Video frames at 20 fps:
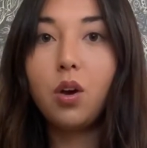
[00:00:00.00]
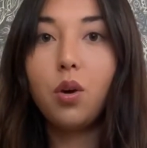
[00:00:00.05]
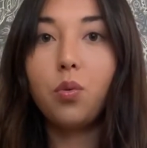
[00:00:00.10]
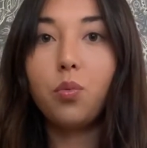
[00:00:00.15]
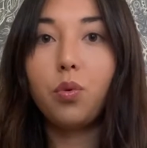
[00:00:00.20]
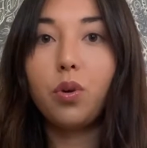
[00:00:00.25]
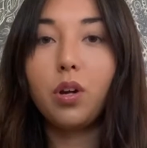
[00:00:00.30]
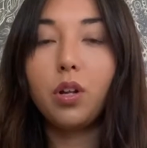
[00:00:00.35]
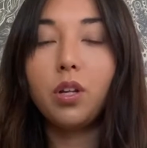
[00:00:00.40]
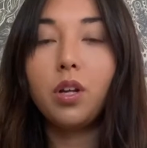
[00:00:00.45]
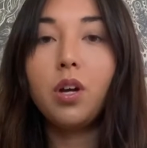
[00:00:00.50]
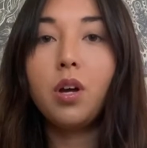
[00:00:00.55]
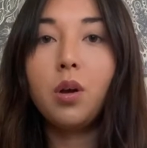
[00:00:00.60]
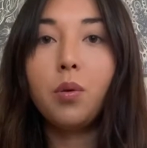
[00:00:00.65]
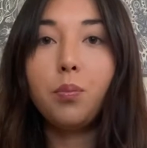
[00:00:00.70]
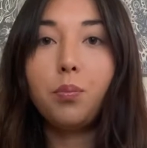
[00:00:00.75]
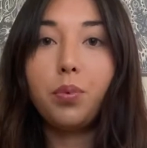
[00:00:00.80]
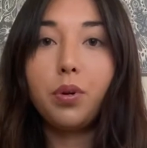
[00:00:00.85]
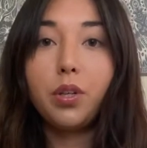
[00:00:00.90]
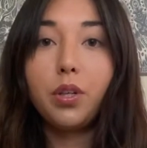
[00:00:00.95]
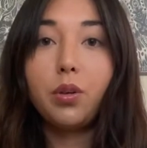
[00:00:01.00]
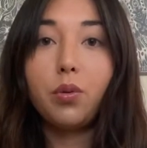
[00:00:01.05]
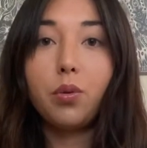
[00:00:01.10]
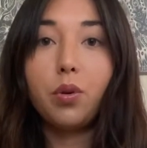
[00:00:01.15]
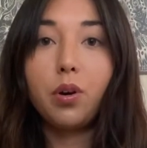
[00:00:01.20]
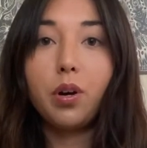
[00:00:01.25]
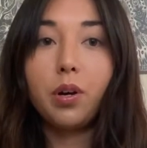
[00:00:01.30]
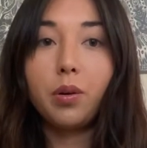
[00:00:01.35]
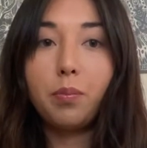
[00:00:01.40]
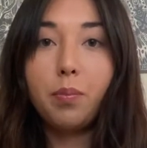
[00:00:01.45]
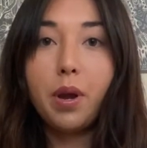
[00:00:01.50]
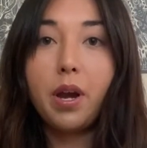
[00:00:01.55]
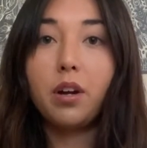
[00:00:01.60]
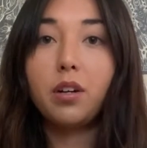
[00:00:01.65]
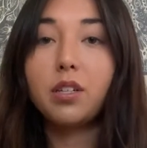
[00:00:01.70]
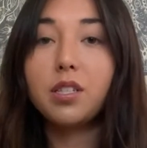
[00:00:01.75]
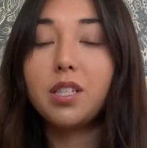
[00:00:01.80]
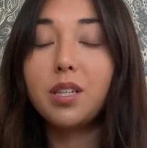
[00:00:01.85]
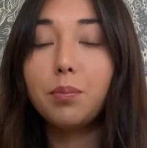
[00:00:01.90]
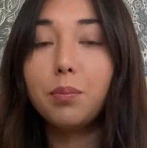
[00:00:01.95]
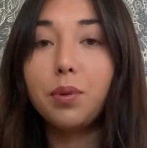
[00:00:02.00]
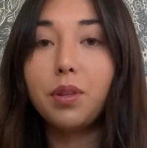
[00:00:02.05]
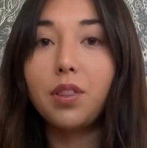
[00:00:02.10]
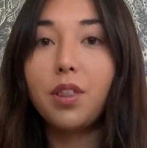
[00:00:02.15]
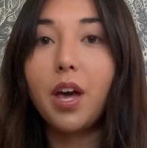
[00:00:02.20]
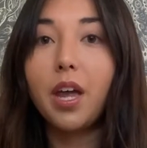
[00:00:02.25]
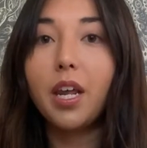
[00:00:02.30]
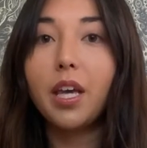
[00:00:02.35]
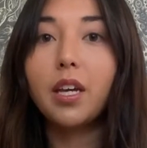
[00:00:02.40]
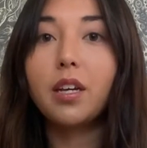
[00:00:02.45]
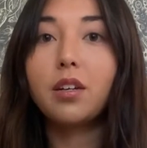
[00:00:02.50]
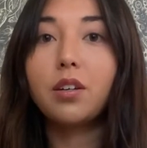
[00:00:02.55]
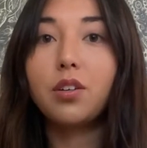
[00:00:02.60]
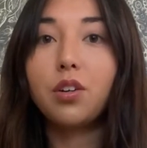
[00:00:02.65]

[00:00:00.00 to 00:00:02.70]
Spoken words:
will put your parasympathetic